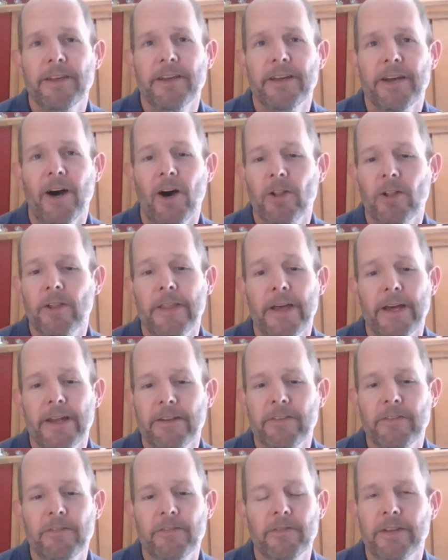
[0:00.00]
all of
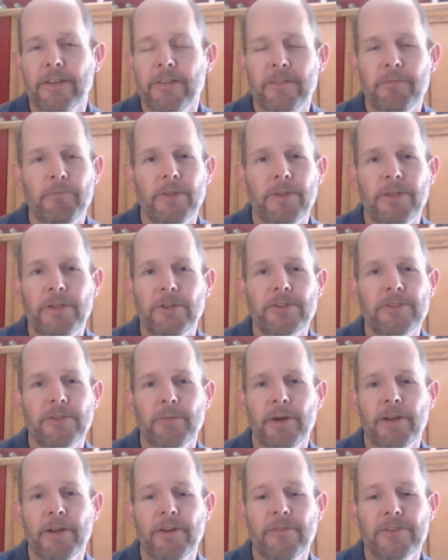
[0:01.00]
that is
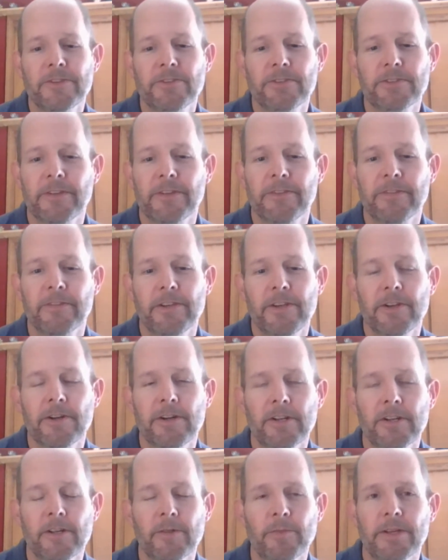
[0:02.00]
hugely beneficial to
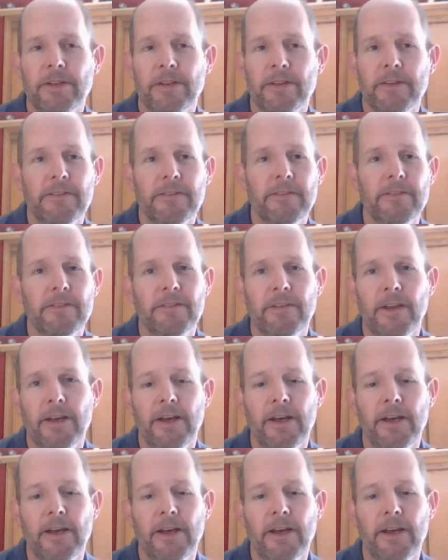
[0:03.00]
security because